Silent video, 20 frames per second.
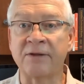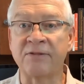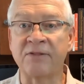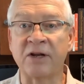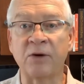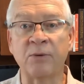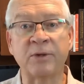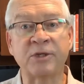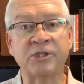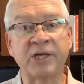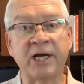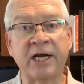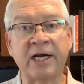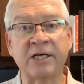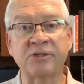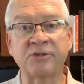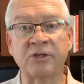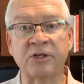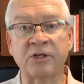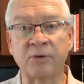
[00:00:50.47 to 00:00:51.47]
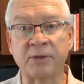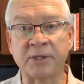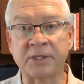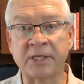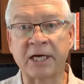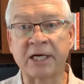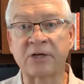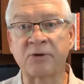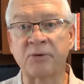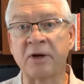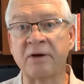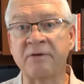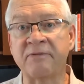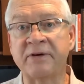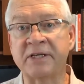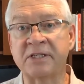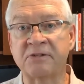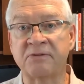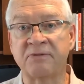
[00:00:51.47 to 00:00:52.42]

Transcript: that it would change the trajectory of his